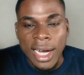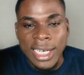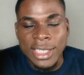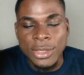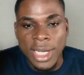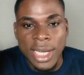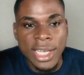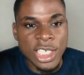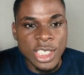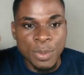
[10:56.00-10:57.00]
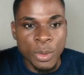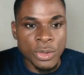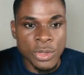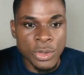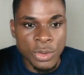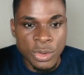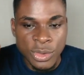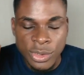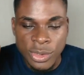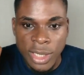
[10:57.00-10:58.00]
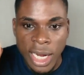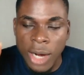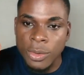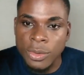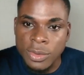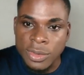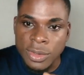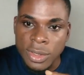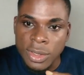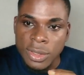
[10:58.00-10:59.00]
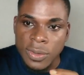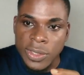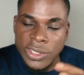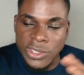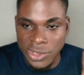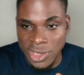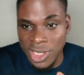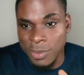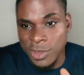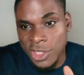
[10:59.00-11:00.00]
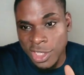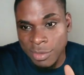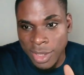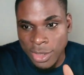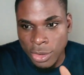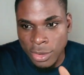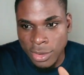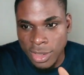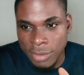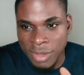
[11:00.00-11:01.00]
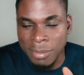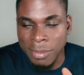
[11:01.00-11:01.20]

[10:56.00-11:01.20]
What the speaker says: to get exposed to how a sustainable teaching method, maybe in my